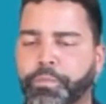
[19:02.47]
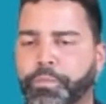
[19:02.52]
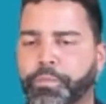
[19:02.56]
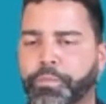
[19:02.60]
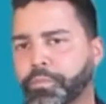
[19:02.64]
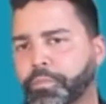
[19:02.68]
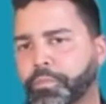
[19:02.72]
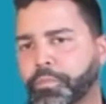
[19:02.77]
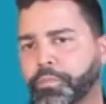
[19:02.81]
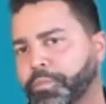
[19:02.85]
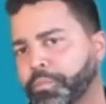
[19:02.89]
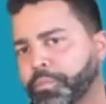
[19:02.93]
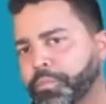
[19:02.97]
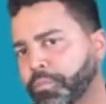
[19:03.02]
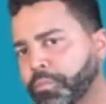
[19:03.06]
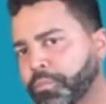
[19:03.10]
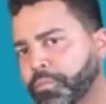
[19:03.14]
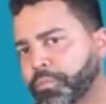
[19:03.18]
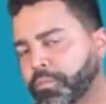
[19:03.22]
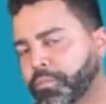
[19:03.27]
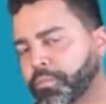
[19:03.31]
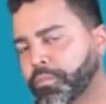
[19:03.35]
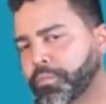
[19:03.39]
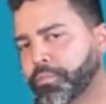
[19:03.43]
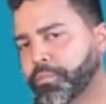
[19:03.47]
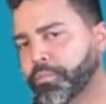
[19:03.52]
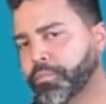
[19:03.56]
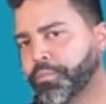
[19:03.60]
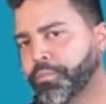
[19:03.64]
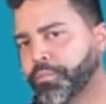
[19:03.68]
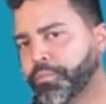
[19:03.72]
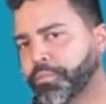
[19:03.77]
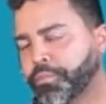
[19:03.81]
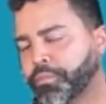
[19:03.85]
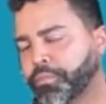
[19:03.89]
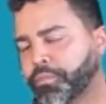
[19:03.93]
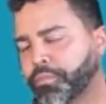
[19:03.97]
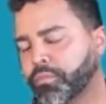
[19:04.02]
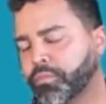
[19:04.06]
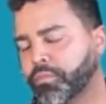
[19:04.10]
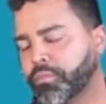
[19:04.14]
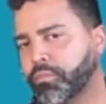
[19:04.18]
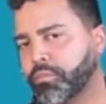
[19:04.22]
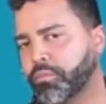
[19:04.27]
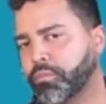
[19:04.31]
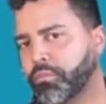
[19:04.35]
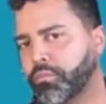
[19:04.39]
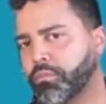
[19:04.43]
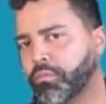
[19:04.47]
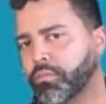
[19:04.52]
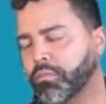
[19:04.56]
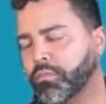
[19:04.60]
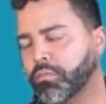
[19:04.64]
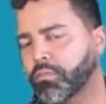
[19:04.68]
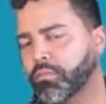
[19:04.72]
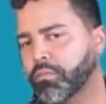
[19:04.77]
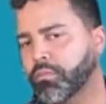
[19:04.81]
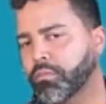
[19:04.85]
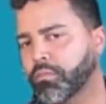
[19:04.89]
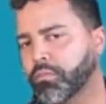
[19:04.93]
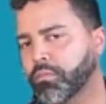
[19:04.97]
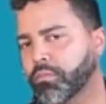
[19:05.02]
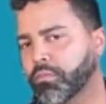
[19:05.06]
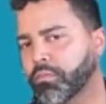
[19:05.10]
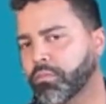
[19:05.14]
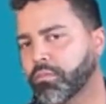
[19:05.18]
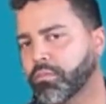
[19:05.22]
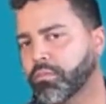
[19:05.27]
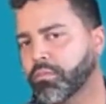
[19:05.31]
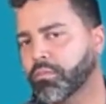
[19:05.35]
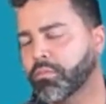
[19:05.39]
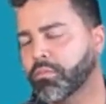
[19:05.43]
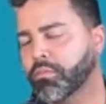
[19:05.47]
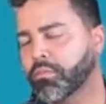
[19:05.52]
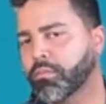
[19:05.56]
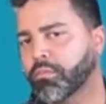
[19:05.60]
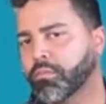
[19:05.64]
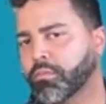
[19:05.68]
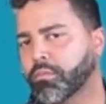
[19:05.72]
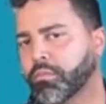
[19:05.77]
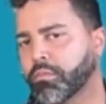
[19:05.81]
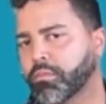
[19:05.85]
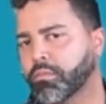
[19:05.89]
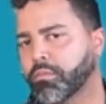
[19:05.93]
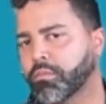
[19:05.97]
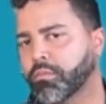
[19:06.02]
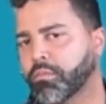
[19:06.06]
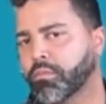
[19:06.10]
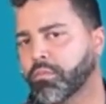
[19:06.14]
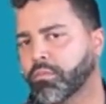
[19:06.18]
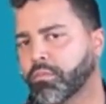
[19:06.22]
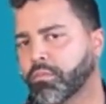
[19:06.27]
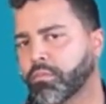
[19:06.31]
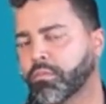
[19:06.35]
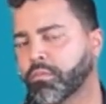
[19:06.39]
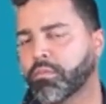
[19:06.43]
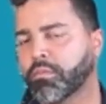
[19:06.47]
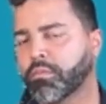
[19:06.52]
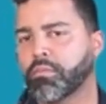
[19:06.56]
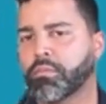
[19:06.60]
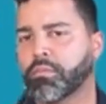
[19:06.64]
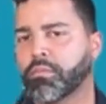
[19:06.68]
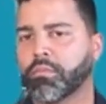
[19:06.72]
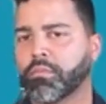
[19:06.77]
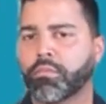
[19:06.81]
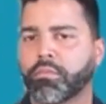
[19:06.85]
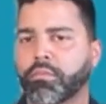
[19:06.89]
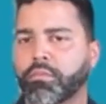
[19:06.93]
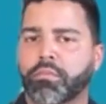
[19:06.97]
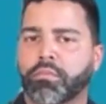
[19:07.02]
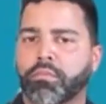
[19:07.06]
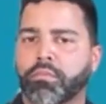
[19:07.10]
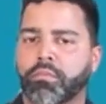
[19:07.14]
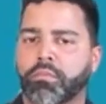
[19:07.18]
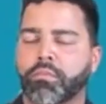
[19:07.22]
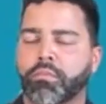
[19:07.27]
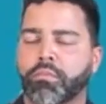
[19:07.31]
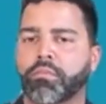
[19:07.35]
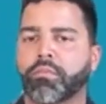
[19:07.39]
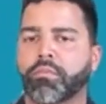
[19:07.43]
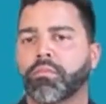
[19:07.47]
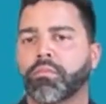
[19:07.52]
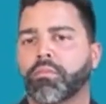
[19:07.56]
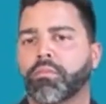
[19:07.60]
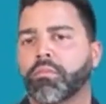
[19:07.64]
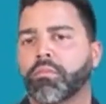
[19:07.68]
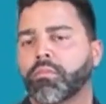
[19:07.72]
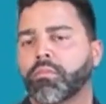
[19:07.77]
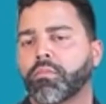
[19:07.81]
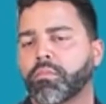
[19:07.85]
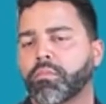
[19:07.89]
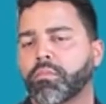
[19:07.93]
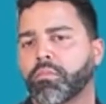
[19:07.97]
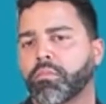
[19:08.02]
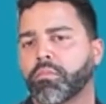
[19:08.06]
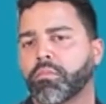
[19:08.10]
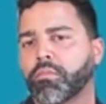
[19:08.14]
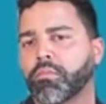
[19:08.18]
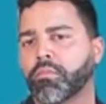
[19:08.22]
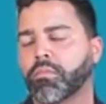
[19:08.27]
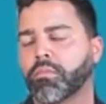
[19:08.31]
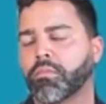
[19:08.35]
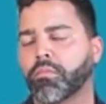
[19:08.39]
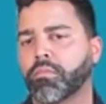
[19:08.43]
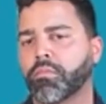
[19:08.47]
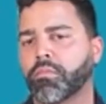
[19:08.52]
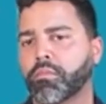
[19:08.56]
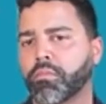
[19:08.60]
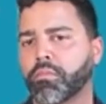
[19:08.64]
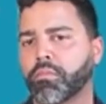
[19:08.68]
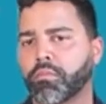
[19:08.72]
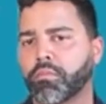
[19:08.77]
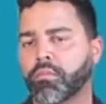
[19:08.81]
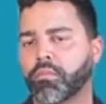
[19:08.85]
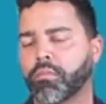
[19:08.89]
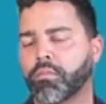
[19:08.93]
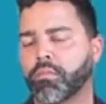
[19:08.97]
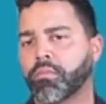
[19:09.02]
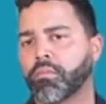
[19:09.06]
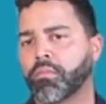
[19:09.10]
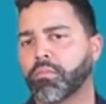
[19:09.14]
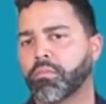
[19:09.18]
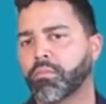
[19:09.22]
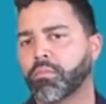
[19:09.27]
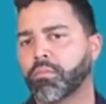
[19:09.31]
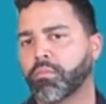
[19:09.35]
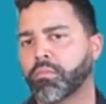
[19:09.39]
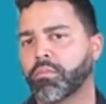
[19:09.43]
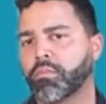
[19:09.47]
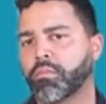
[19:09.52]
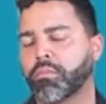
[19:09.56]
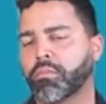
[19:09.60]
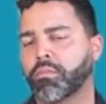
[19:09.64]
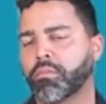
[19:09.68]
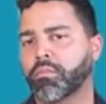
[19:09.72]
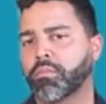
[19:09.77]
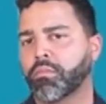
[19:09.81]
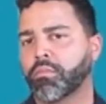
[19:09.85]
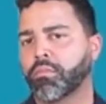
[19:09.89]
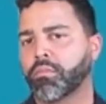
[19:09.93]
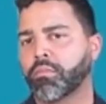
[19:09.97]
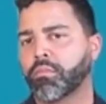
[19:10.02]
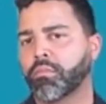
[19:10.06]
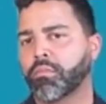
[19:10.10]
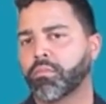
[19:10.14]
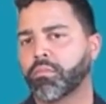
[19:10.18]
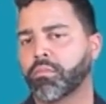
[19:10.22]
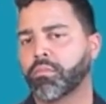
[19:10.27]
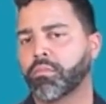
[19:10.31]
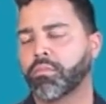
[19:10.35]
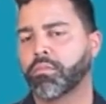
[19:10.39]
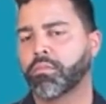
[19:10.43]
(not speaking)